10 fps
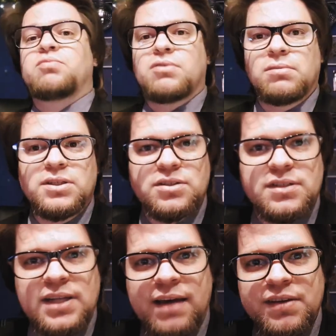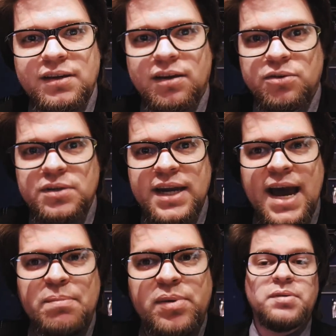probably just having a good nap.